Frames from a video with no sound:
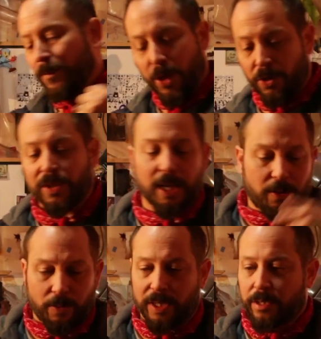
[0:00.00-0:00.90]
in
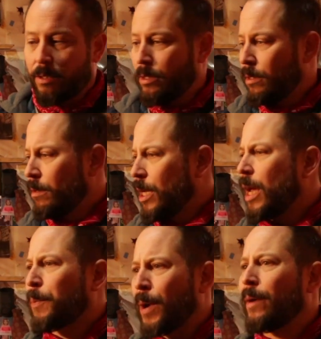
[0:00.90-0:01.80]
music, which
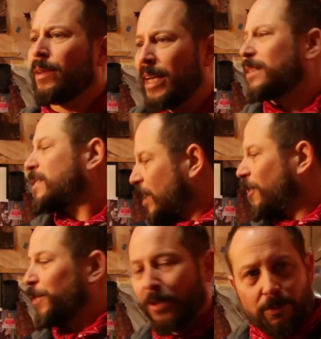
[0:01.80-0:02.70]
probably lends
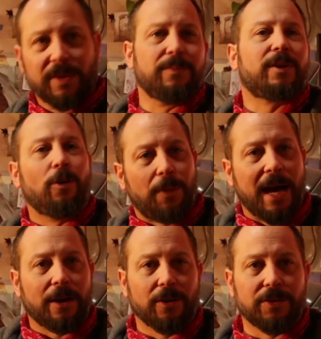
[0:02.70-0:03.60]
itself to the rhythmical
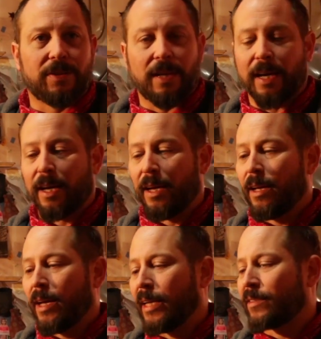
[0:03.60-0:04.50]
patterns
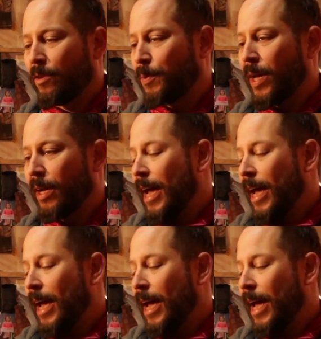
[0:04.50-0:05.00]
I still play.